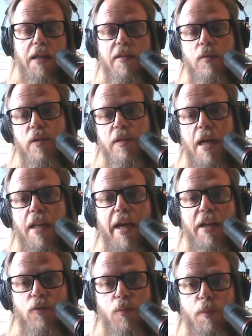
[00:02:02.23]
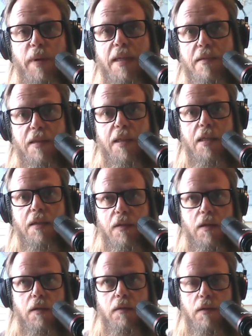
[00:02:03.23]
I guess there was that natural propensity
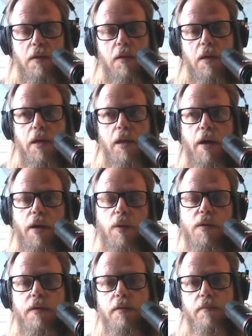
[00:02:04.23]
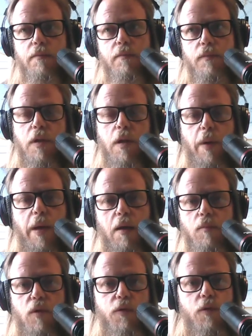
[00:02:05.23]
to, and I was
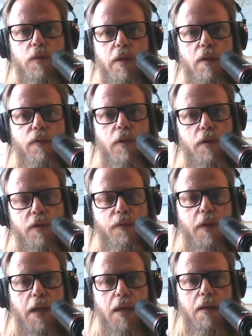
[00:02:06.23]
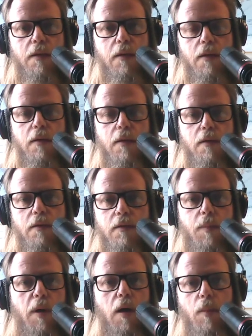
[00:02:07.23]
doing modules in the philosophy
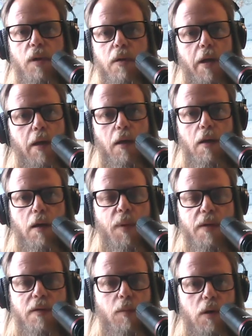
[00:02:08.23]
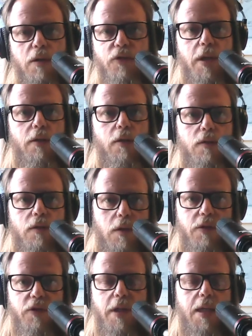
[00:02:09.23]
department looking at epistemology and
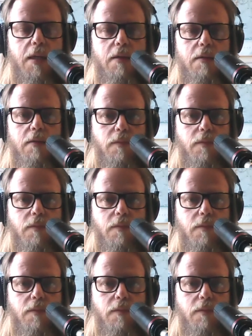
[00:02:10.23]
ontology.